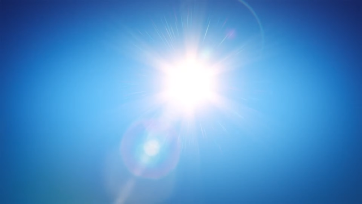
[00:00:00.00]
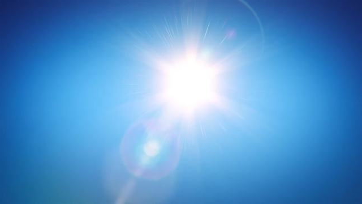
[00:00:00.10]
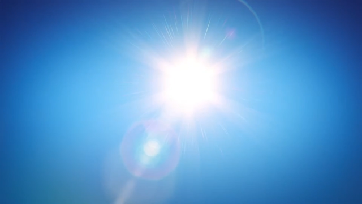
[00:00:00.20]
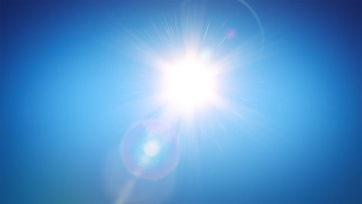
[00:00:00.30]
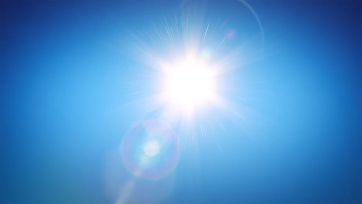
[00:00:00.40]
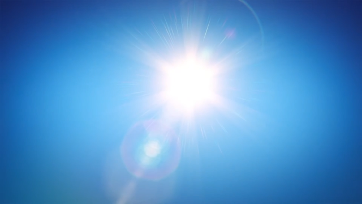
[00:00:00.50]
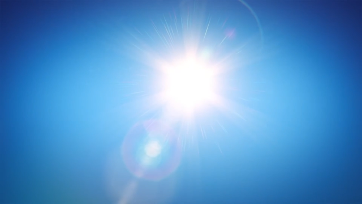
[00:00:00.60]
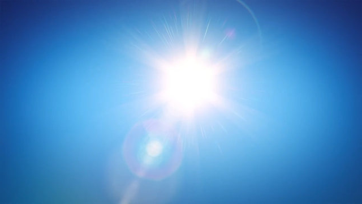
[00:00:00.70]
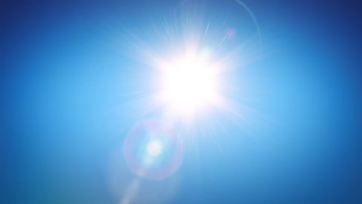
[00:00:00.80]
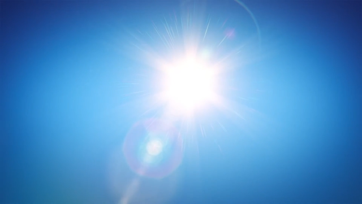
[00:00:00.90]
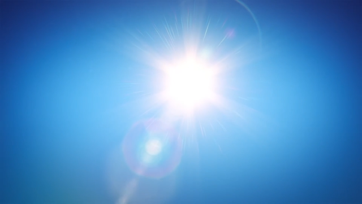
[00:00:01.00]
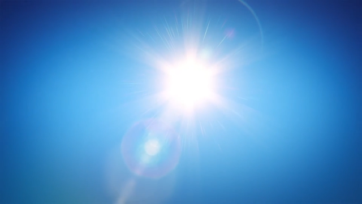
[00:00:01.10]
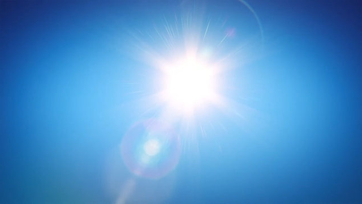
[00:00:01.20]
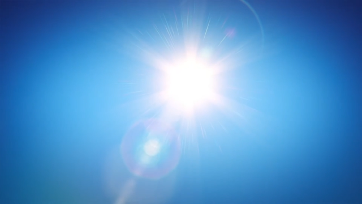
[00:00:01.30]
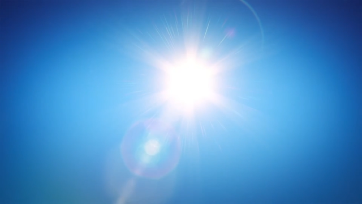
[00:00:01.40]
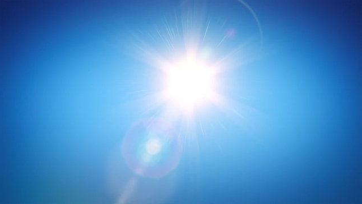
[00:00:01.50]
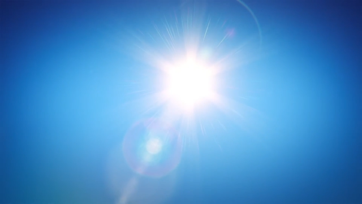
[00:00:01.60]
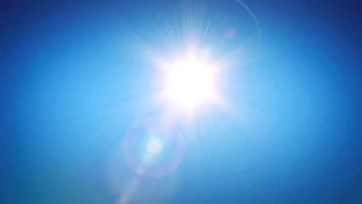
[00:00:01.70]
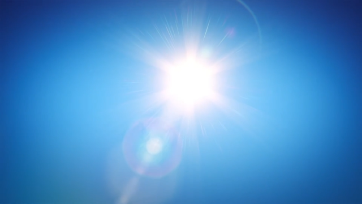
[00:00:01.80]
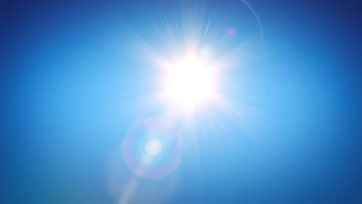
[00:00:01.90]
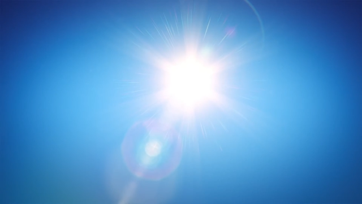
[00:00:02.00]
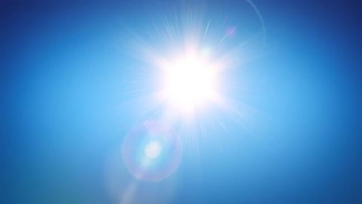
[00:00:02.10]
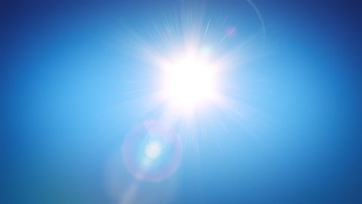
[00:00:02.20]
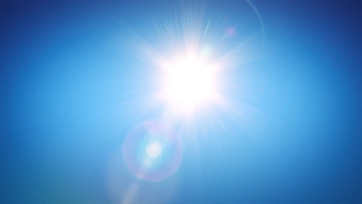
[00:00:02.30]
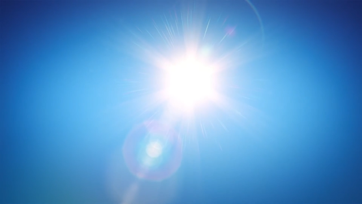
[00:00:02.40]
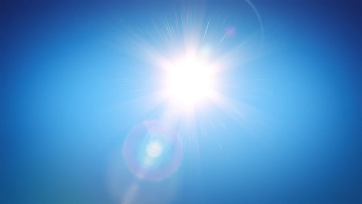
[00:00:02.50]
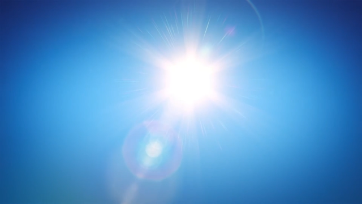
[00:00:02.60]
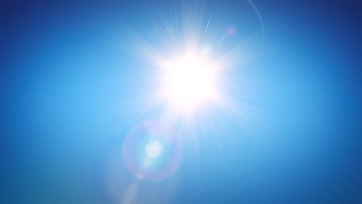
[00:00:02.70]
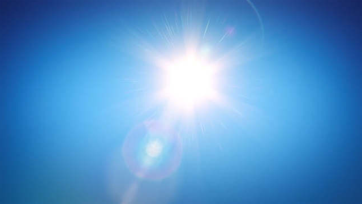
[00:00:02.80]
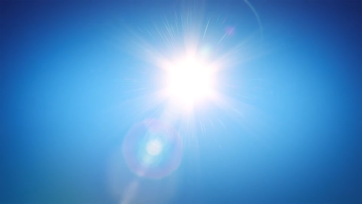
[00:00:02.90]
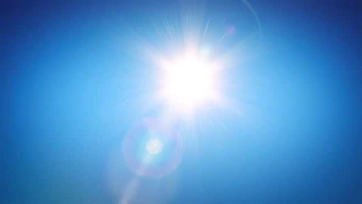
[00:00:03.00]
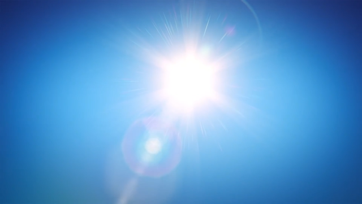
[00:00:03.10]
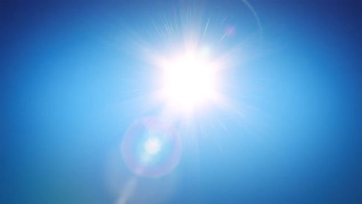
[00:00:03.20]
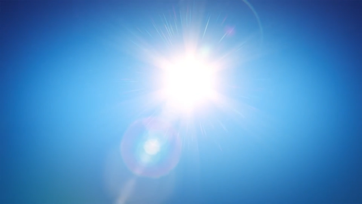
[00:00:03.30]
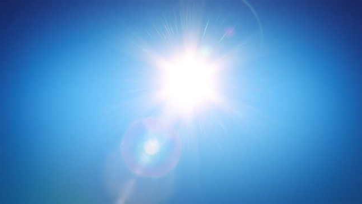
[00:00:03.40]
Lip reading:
No face is visible, so there are no lips to read.